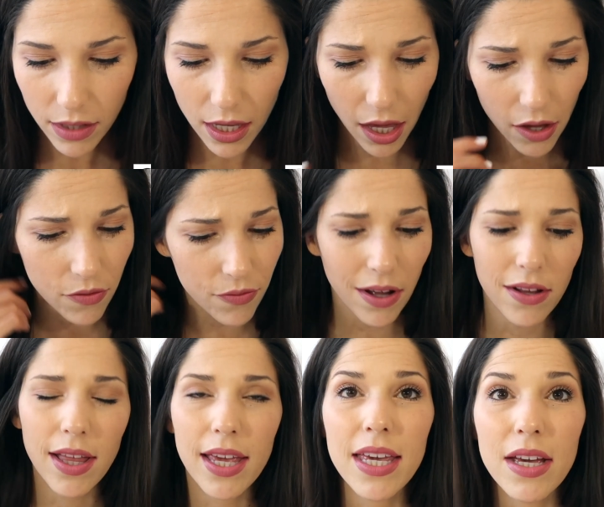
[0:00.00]
It felt
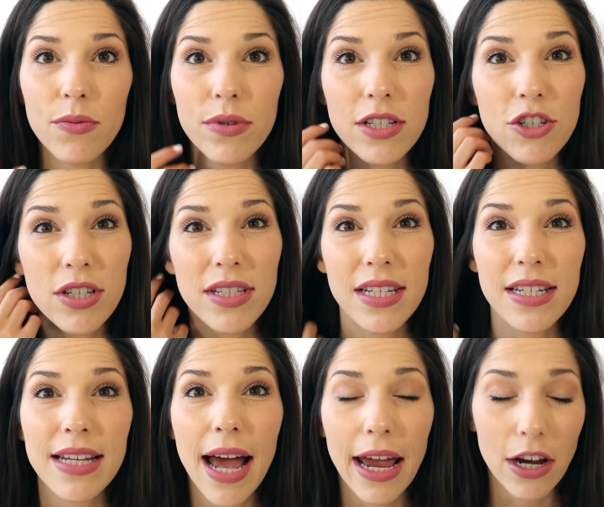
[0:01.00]
like it was just
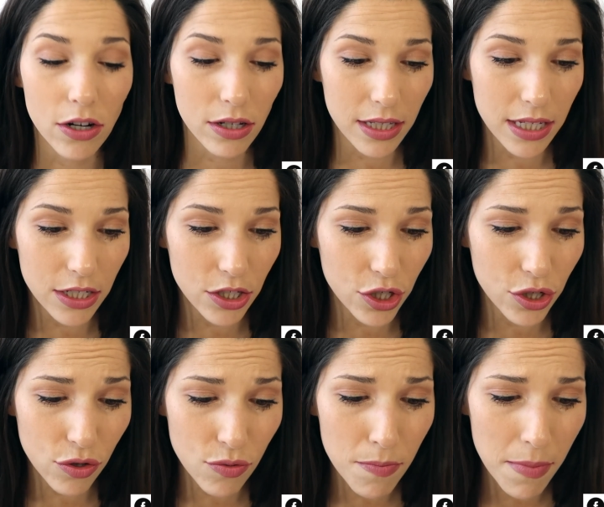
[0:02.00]
entirely
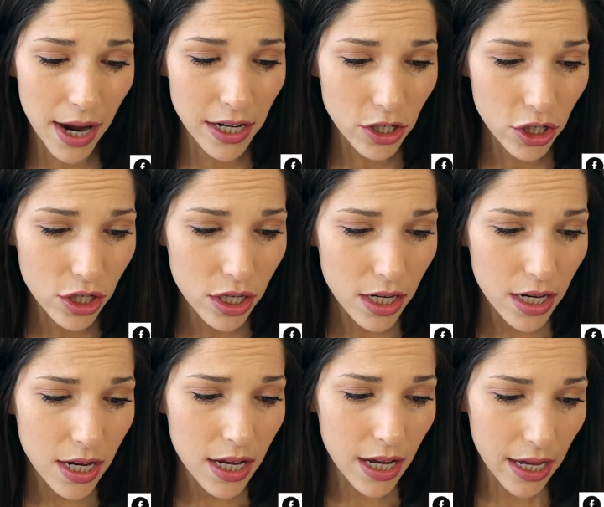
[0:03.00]
too much,
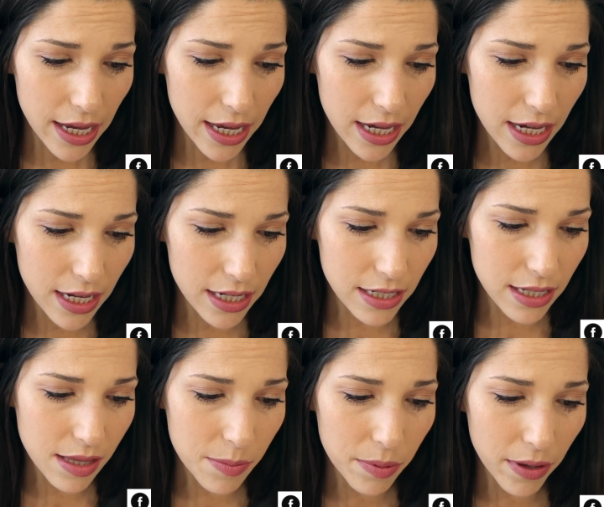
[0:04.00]
and
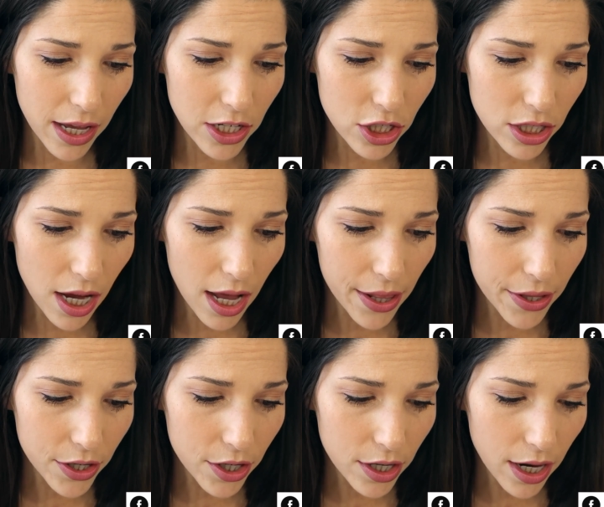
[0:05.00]
the blush
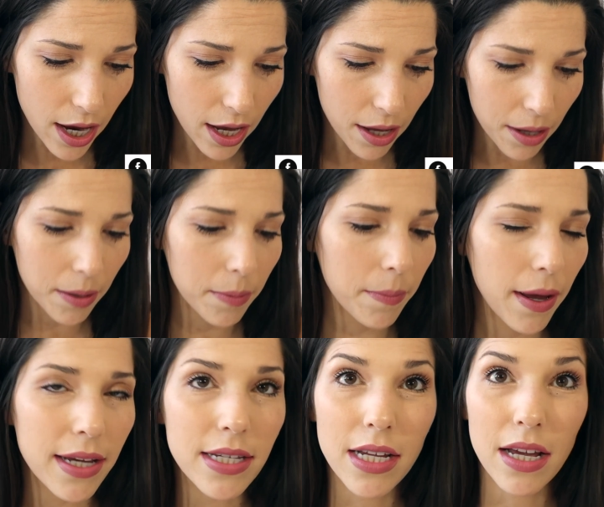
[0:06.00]
color,
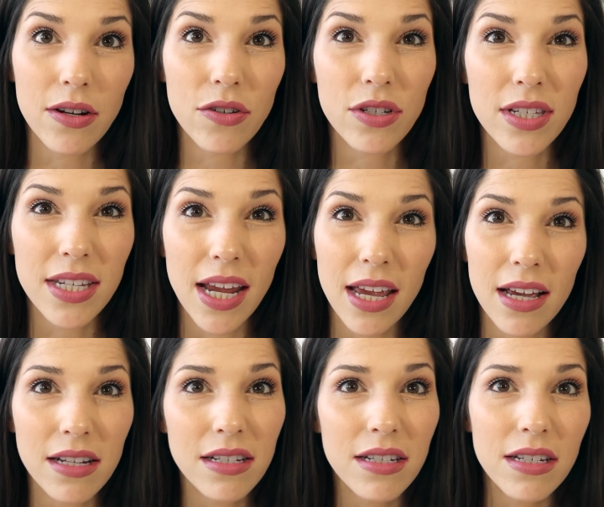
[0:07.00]
I didn't
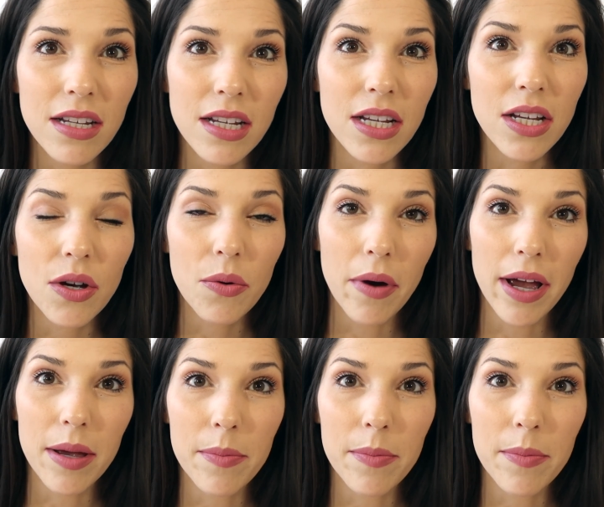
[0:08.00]
understand why a